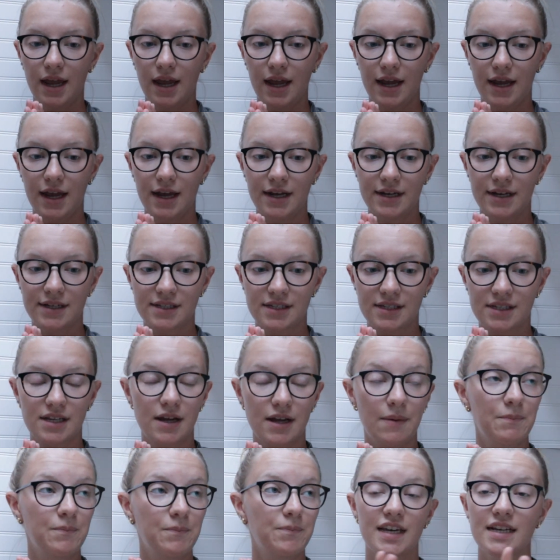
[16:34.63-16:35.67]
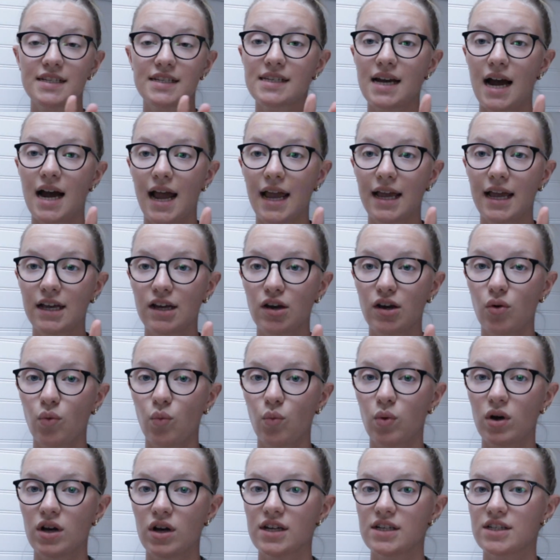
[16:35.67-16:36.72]
is this hike
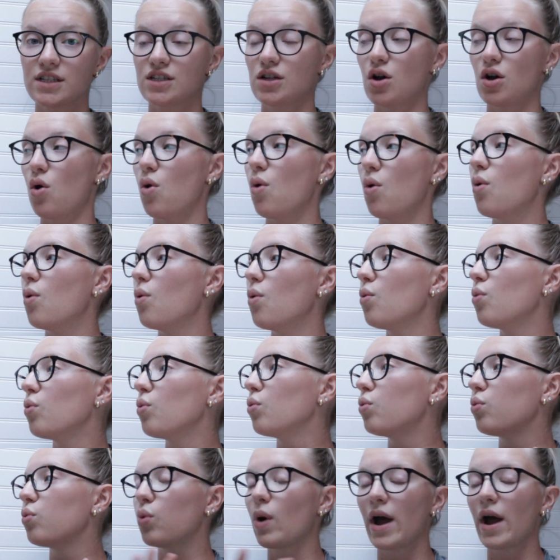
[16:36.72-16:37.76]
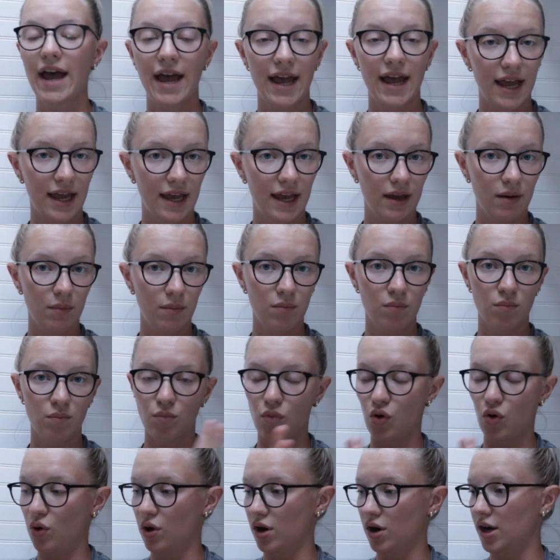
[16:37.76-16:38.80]
was way
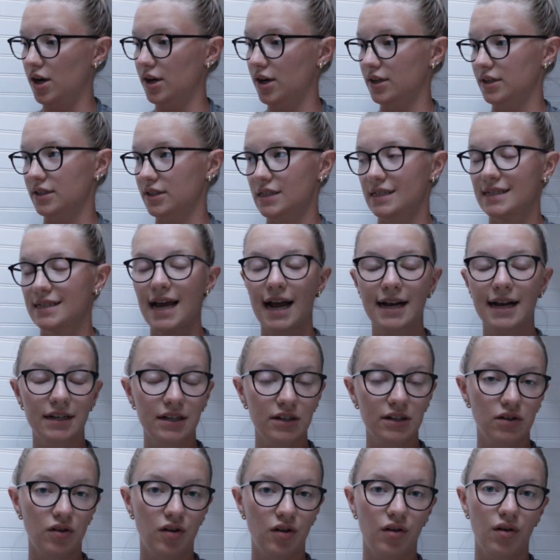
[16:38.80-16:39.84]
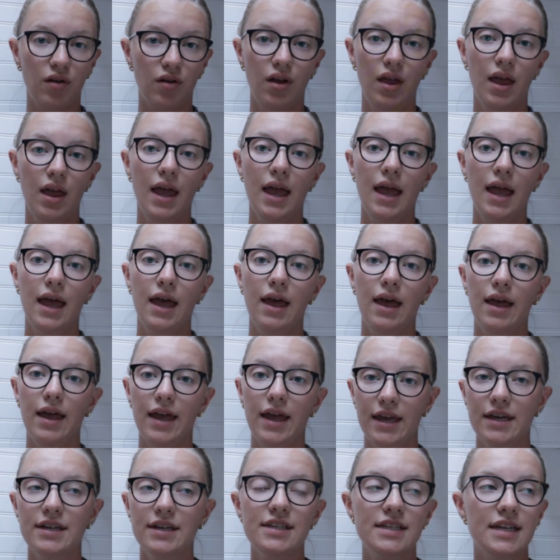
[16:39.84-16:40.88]
more technical,
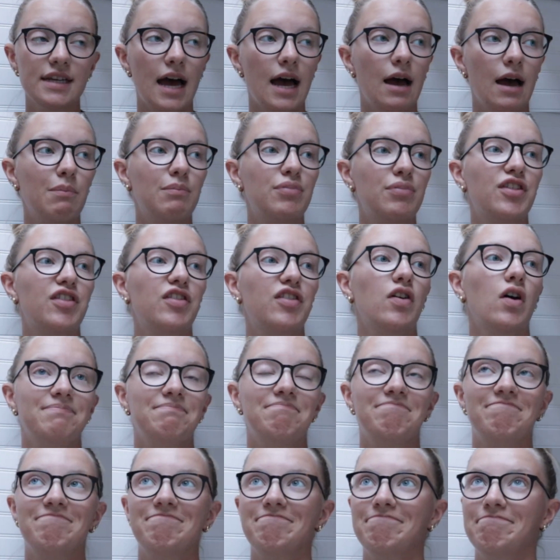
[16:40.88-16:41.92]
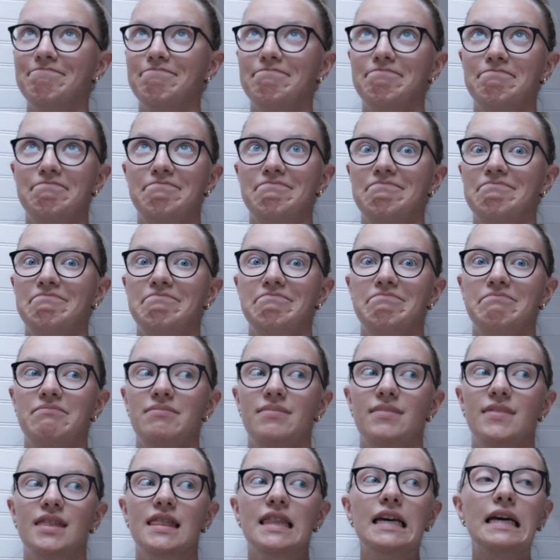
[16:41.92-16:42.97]
in-depth.
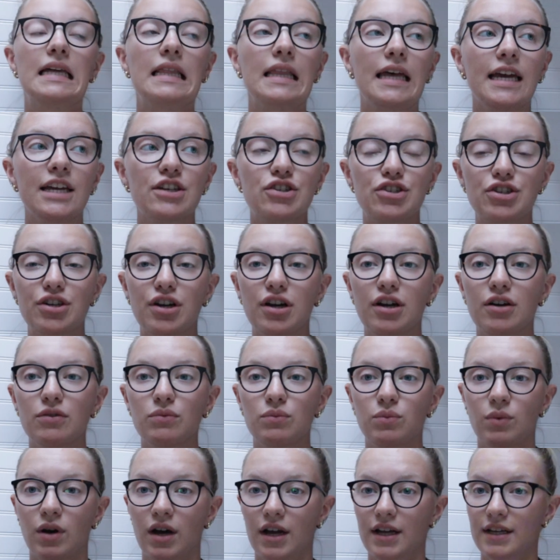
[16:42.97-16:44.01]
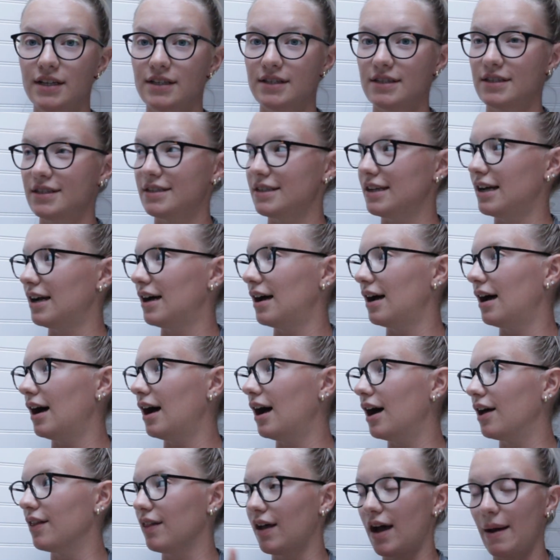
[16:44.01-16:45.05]
The glacier was
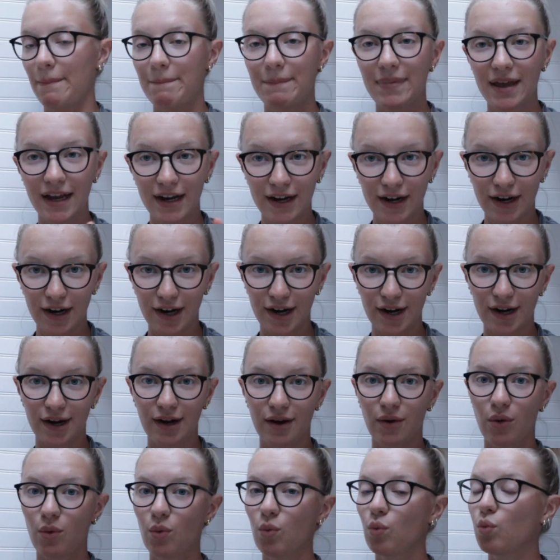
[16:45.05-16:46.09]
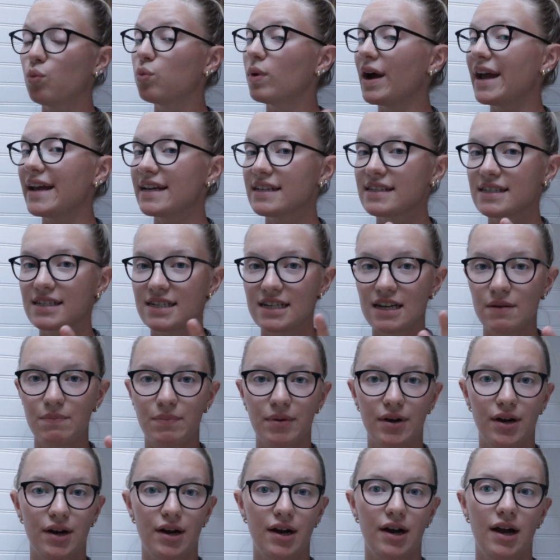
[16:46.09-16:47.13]
a lot bigger, way
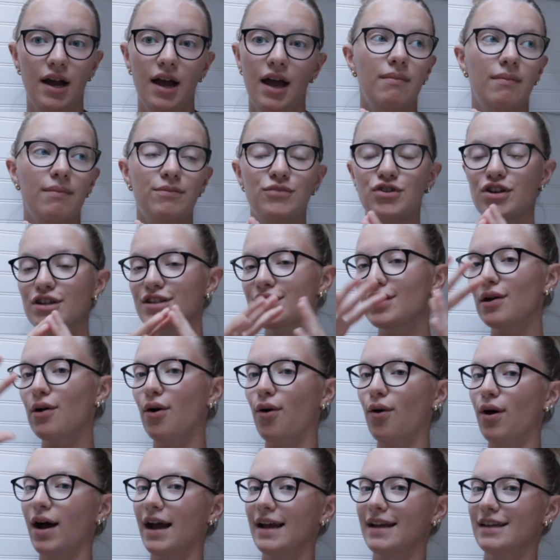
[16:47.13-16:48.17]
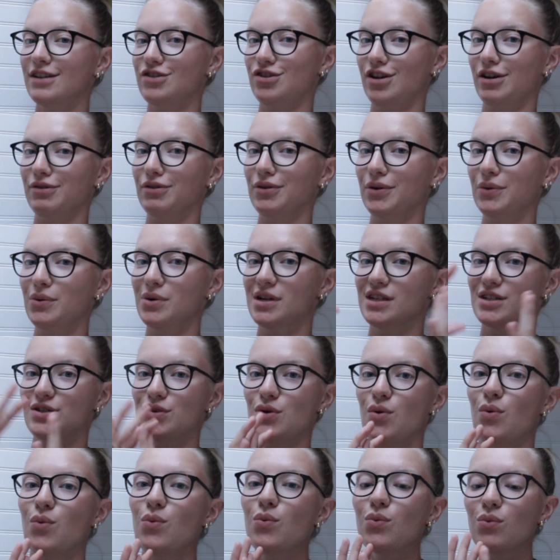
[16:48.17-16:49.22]
steeper. Just the whole hike in general was,